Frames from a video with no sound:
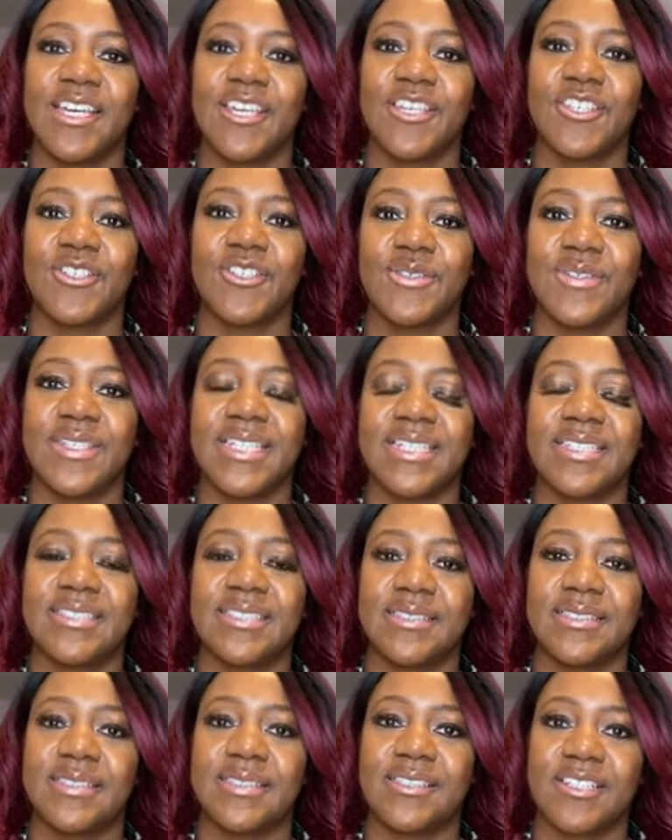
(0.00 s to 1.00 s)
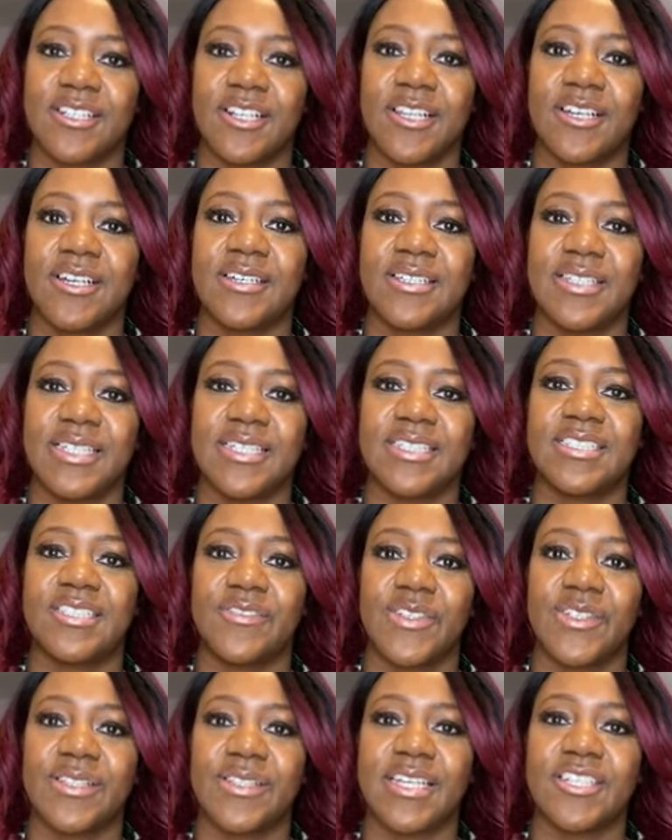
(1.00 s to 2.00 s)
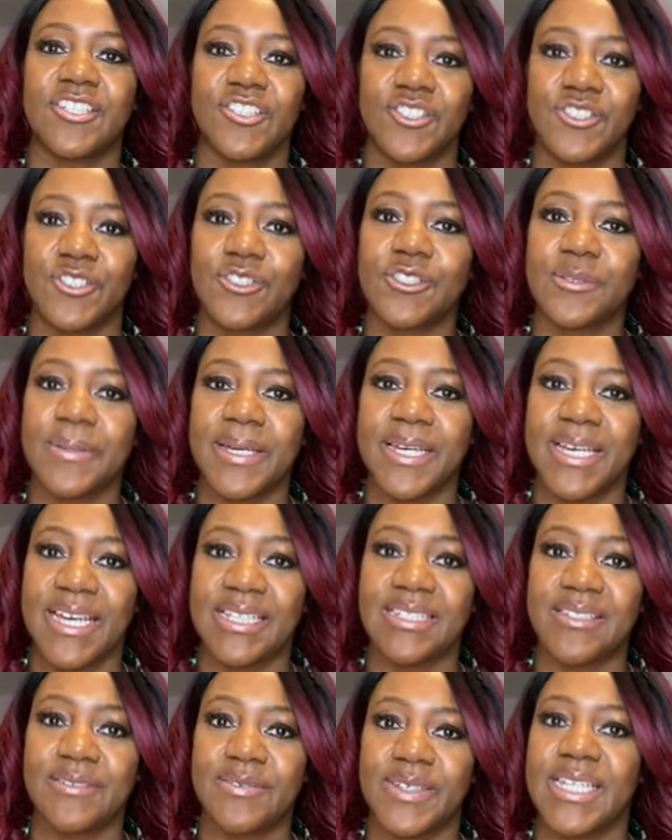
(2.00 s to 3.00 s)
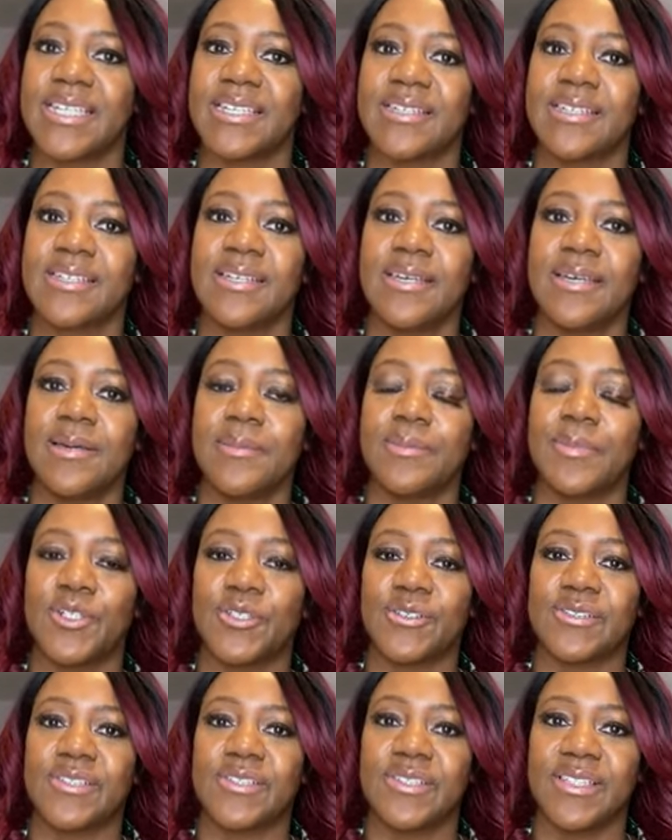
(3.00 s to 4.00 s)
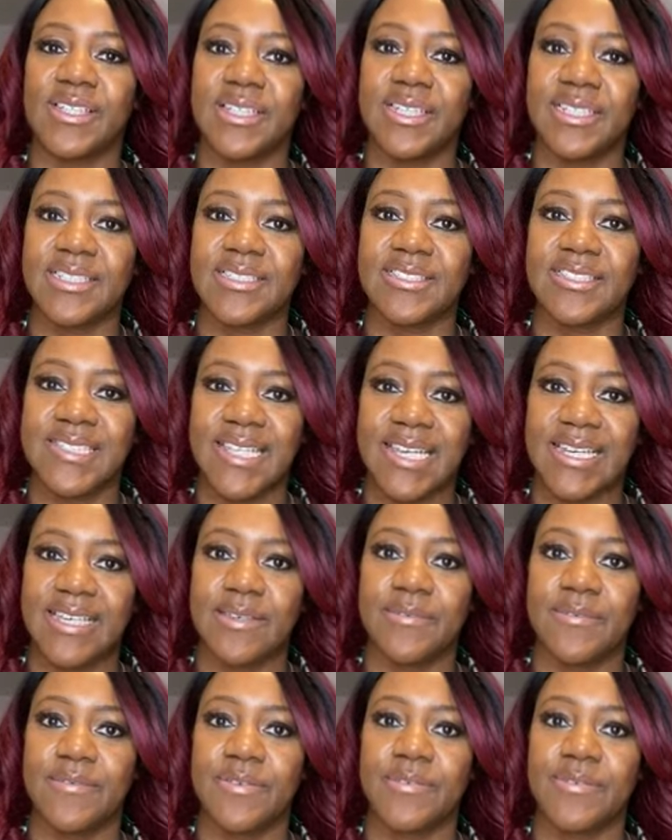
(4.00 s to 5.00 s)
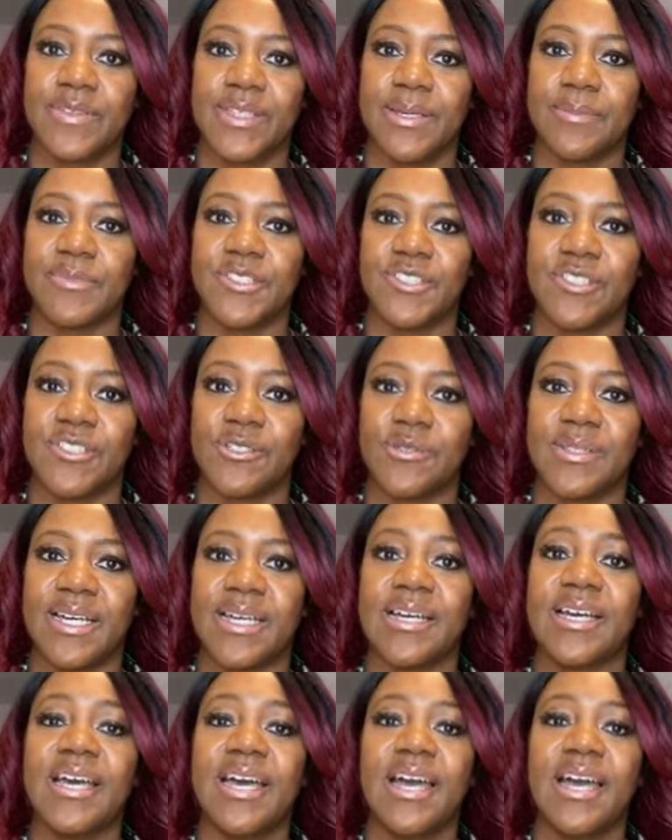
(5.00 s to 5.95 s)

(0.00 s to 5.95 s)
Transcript: You need to, the client needs to feel they can talk about anything, but also that it's safe for them to do that.